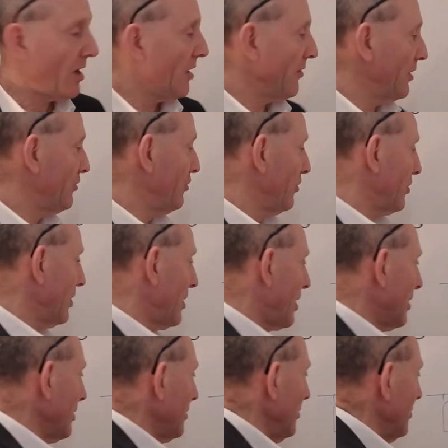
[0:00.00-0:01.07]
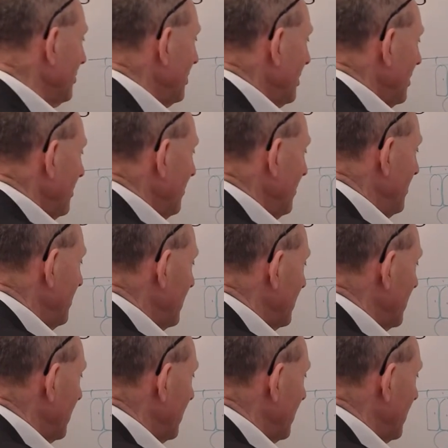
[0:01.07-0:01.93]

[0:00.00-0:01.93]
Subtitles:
that you can argue that